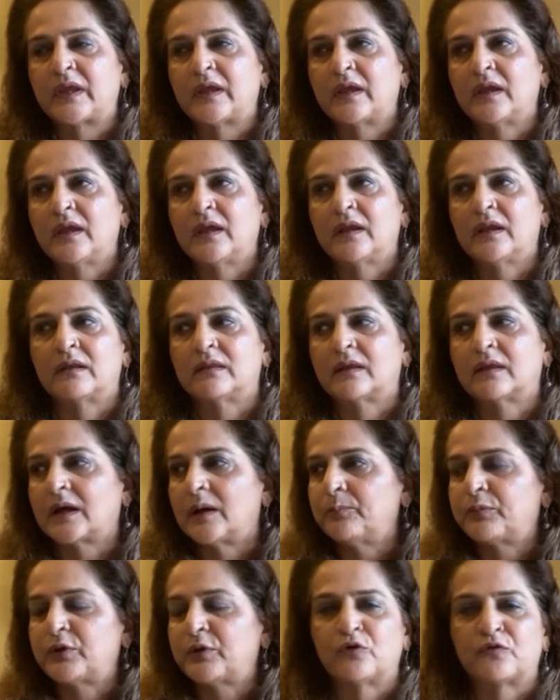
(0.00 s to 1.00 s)
in the
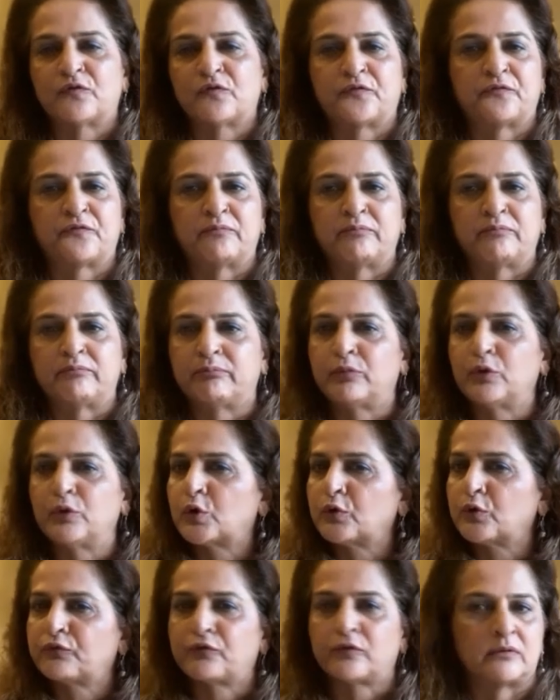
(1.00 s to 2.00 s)
company of
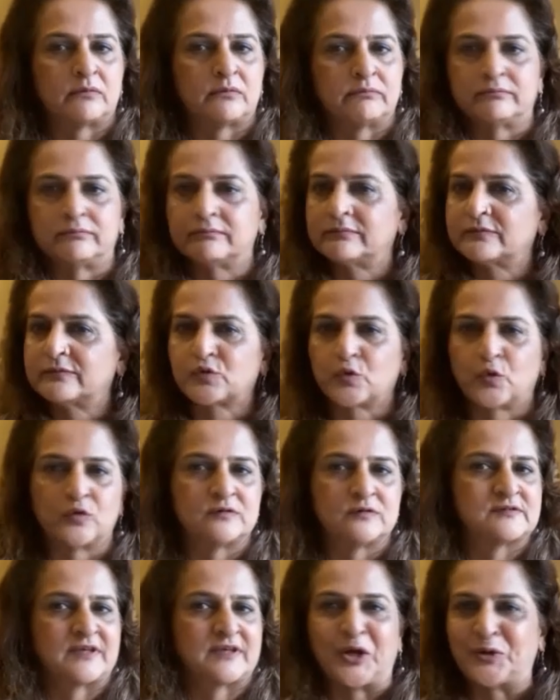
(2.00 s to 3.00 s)
beautiful
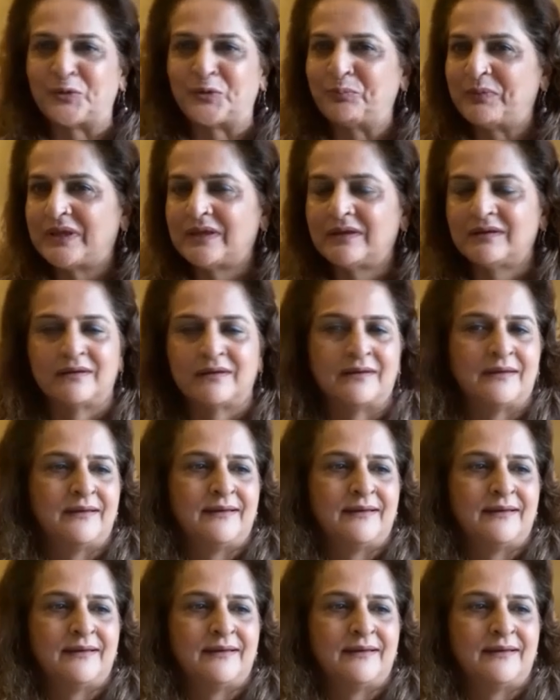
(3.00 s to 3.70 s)
souls around me.